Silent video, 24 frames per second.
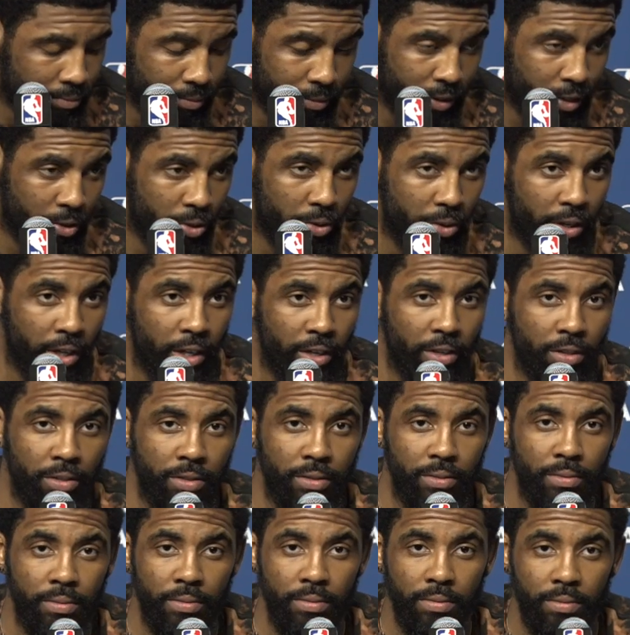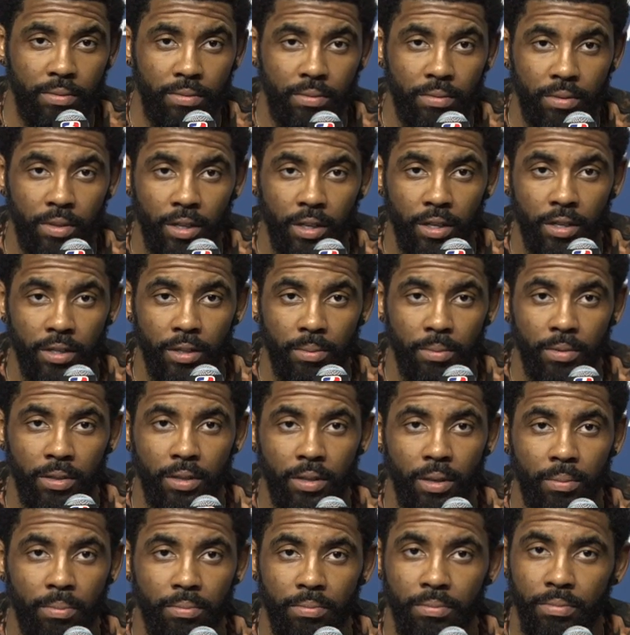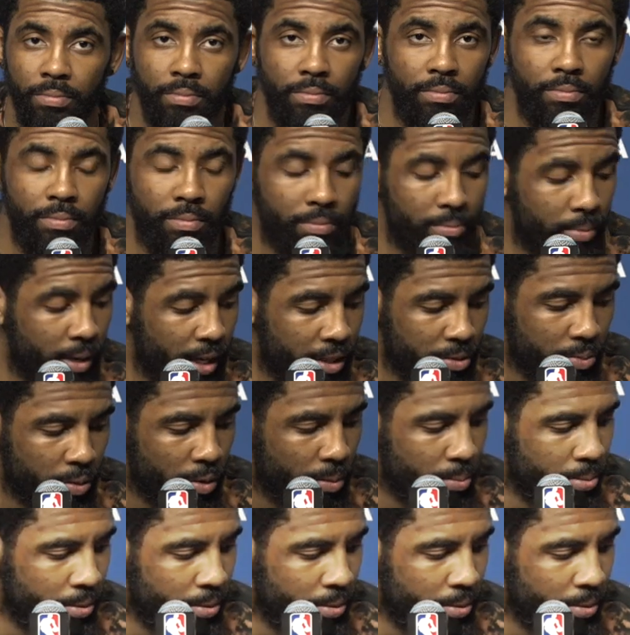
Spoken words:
Yeah, who cares? Who cares? I'm a basketball